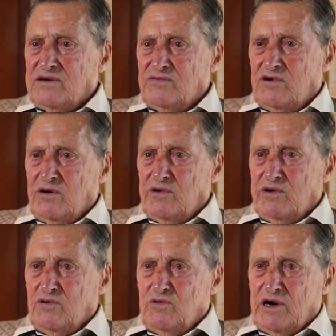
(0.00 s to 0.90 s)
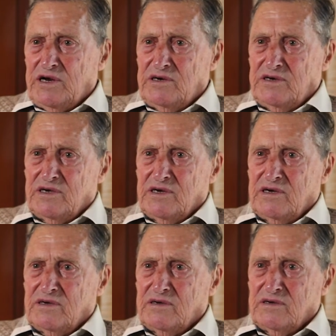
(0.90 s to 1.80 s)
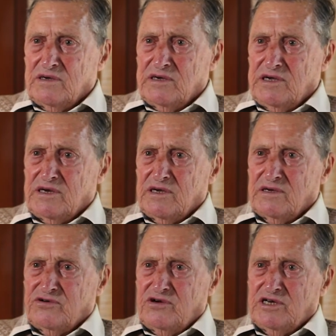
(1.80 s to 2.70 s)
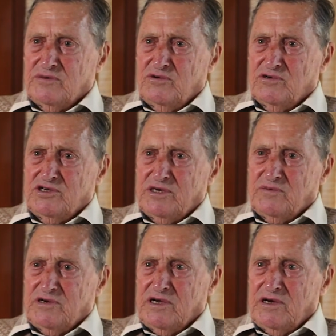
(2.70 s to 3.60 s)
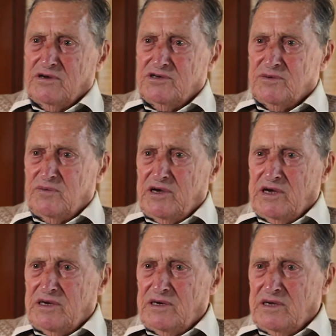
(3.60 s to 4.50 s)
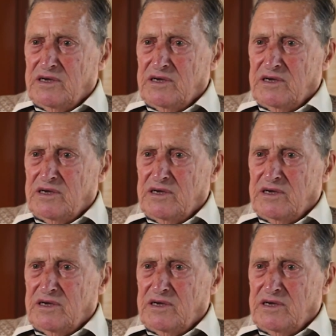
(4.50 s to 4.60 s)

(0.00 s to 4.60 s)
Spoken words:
while we were waiting to get a transport ship to go to Japan,